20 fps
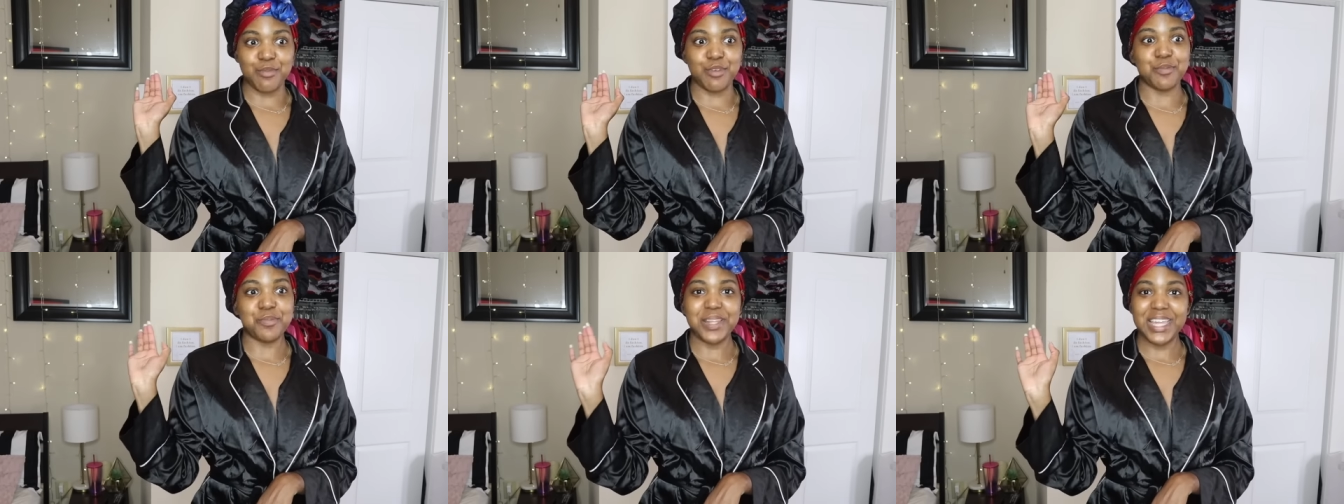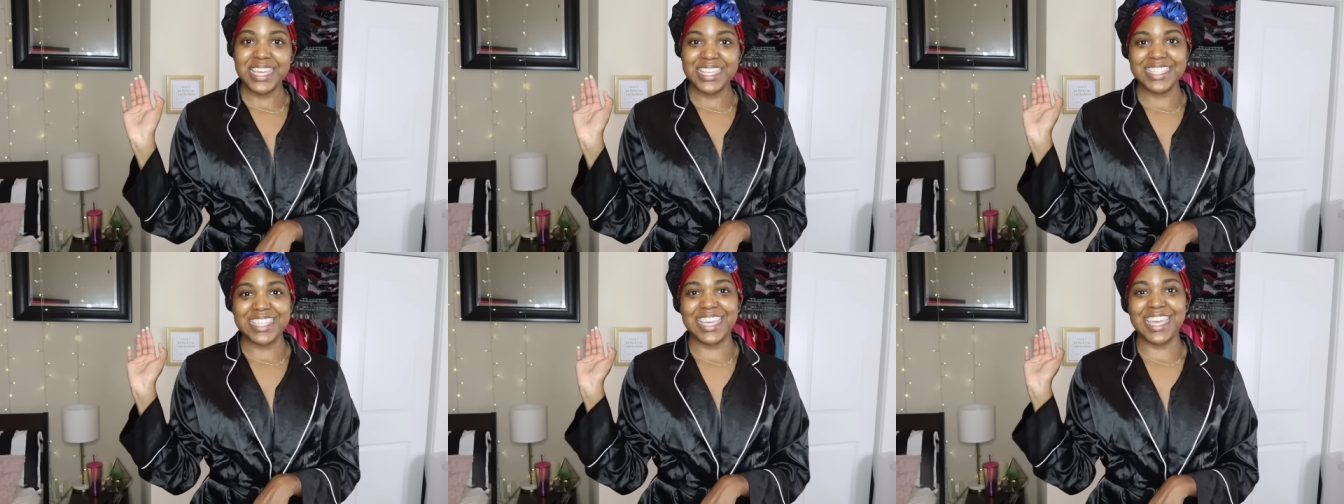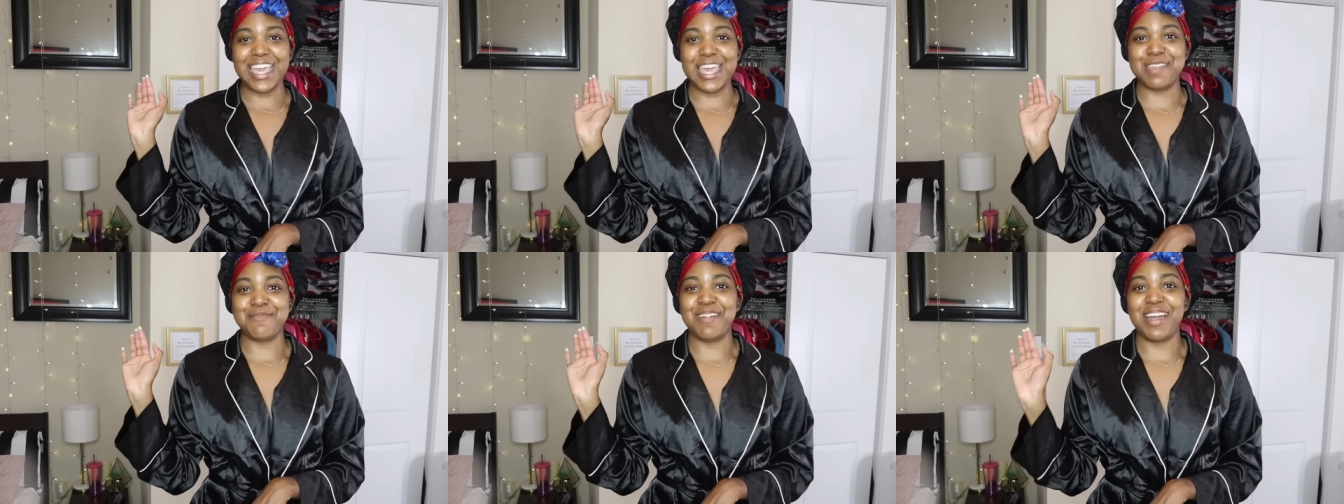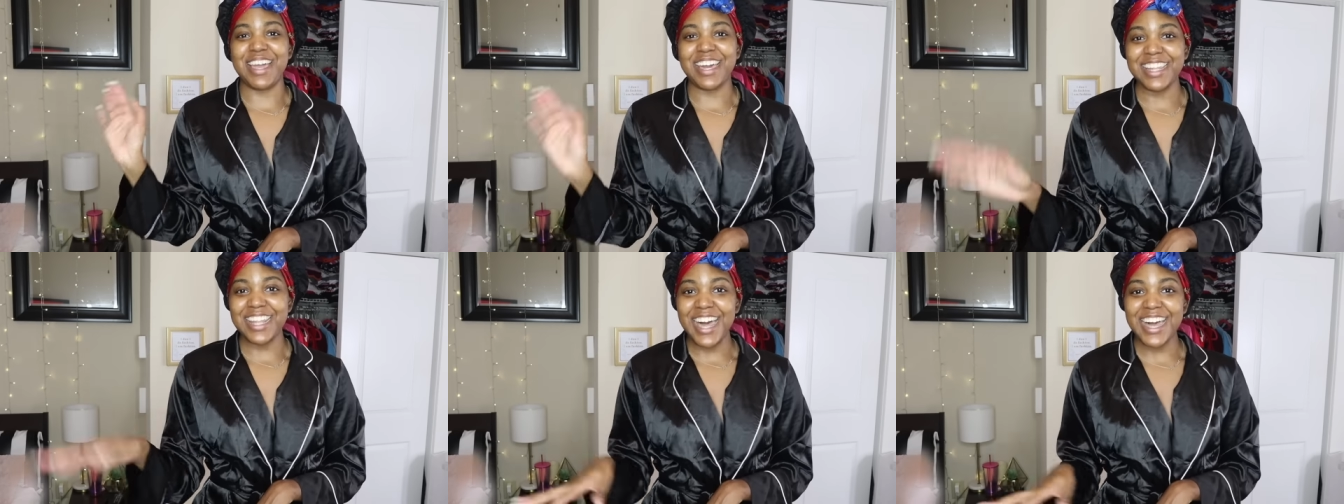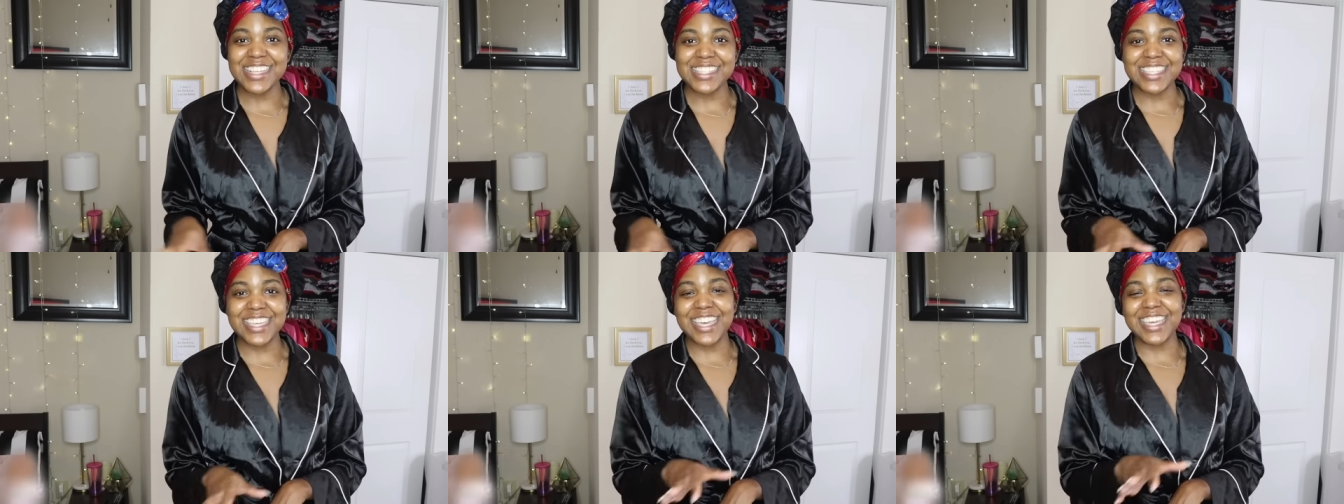am replacing in my
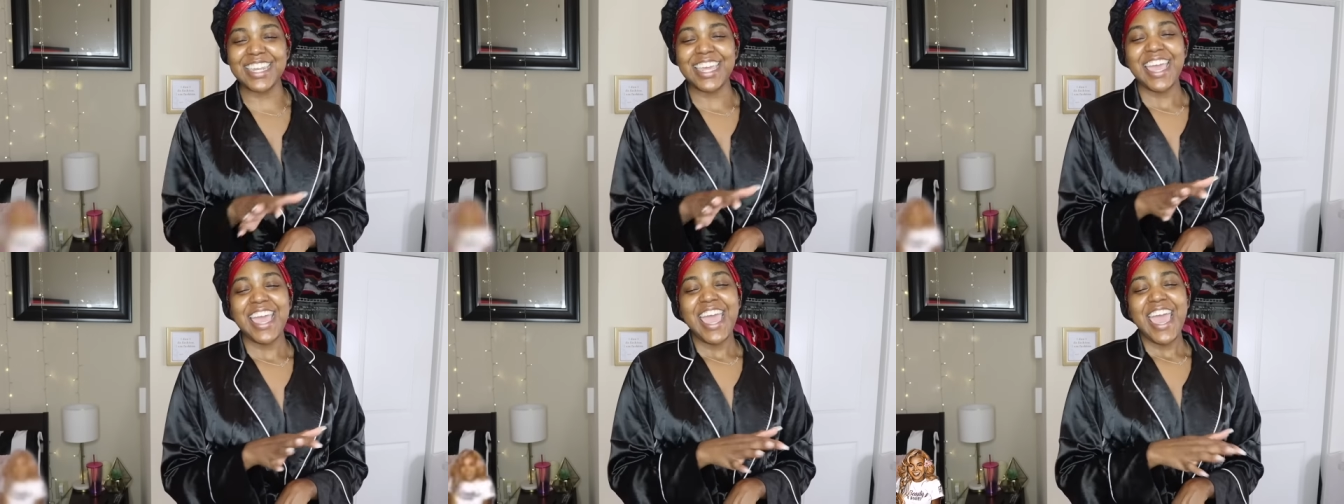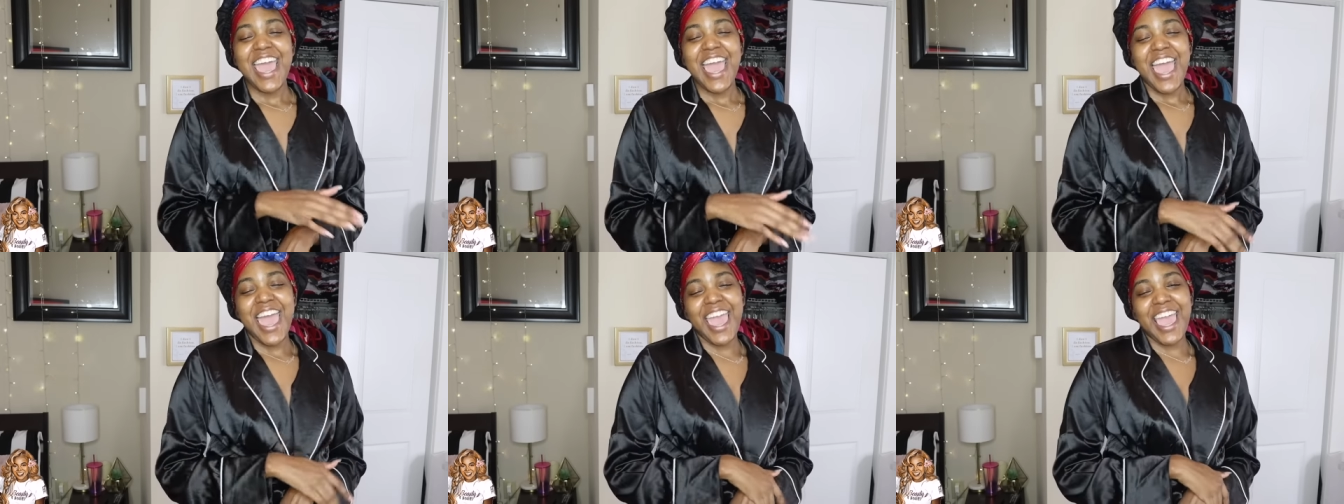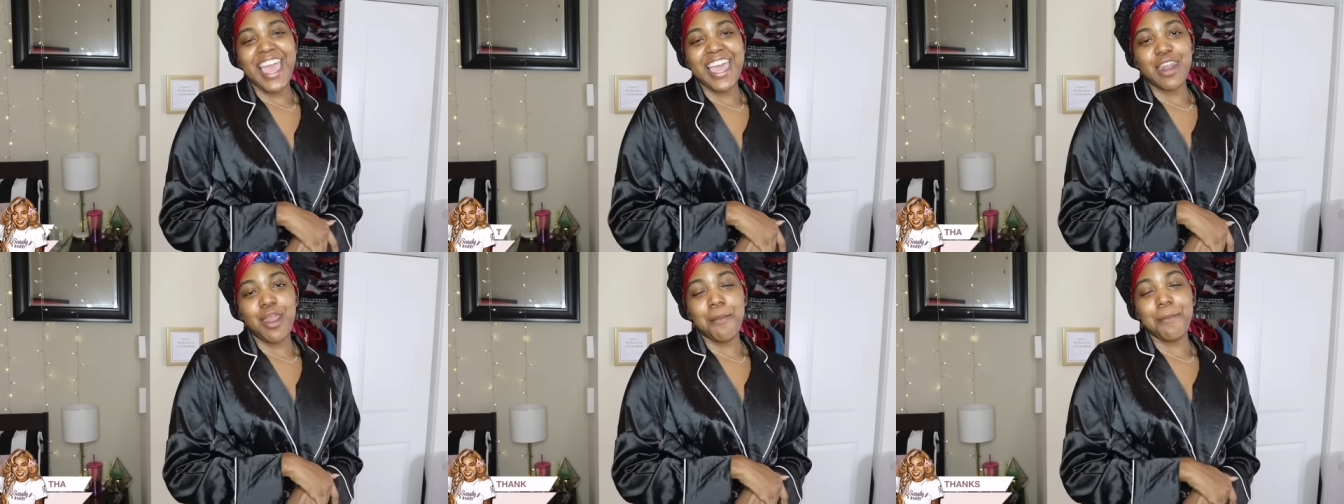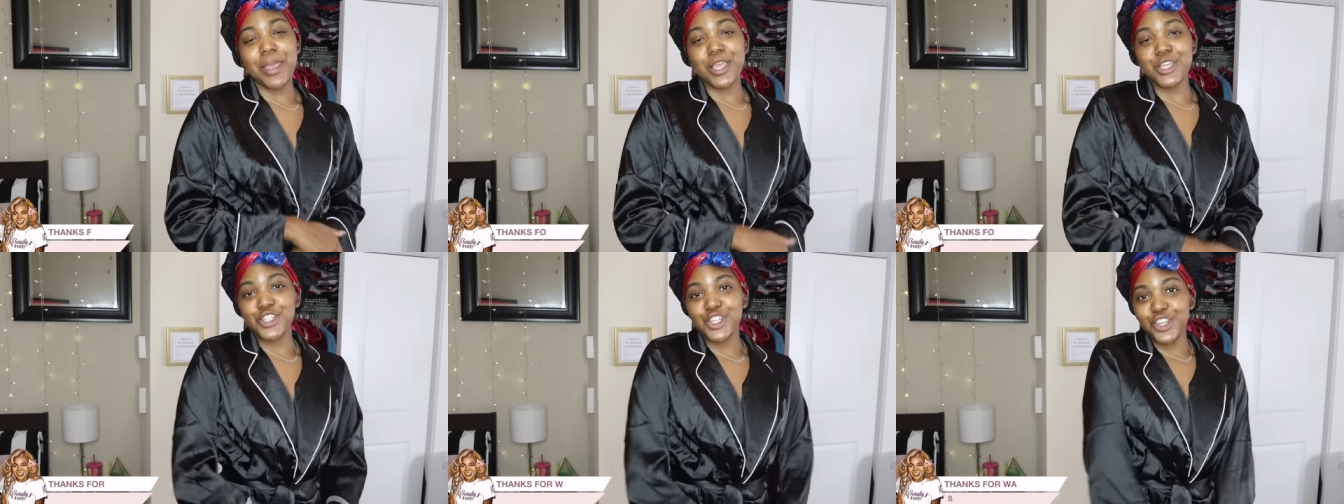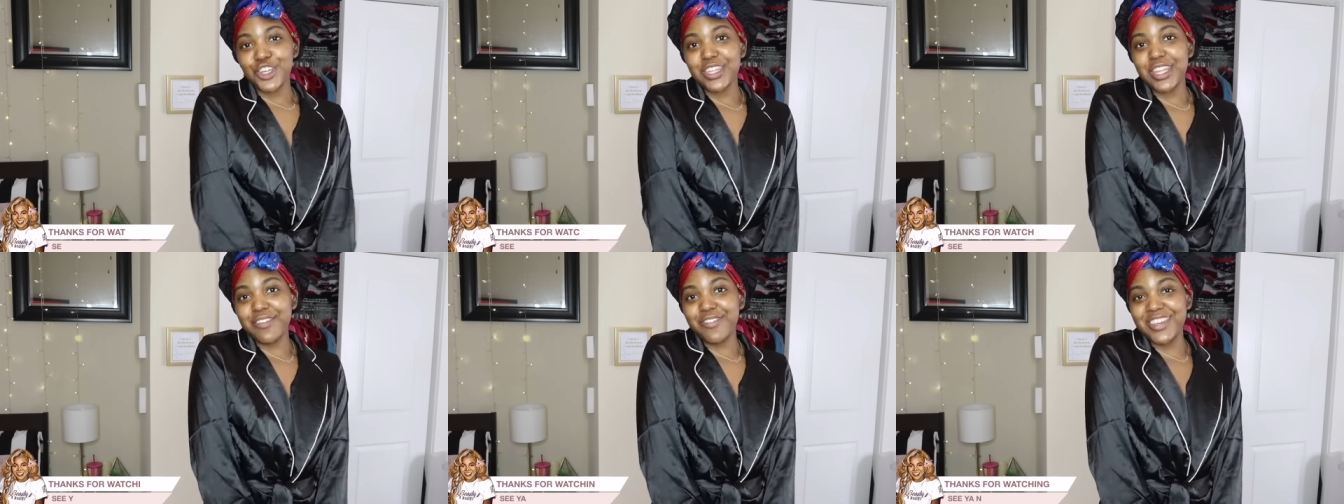closet. And make
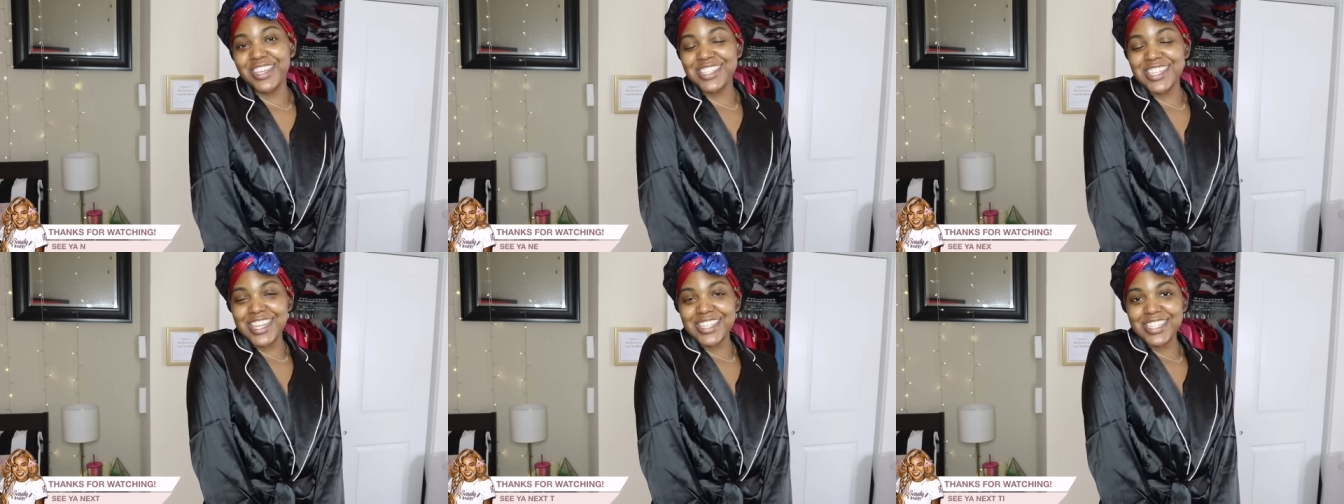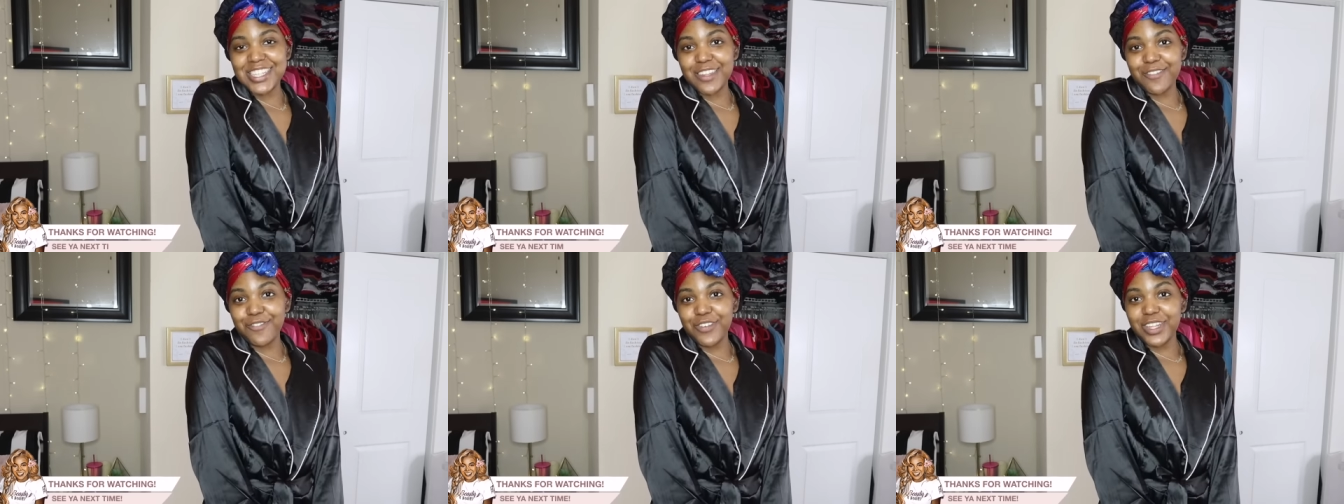sure you live each day to the